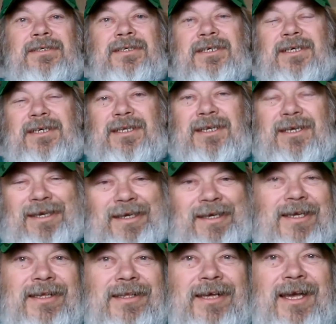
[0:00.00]
And
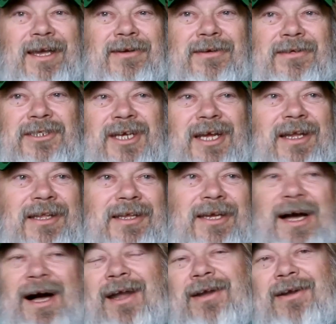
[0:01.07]
he laid her gently
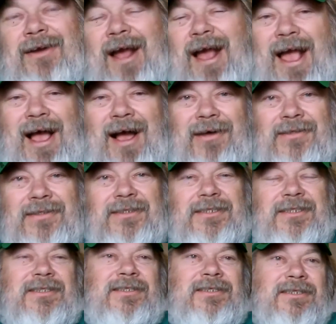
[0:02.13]
on the ground and
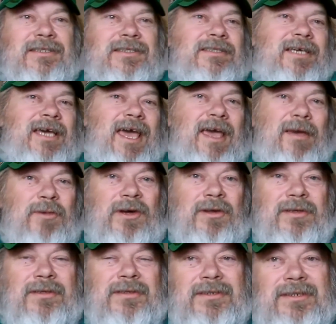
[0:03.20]
unhooked the
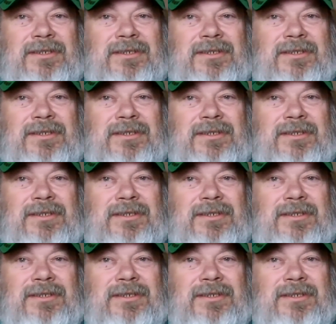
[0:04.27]
cable.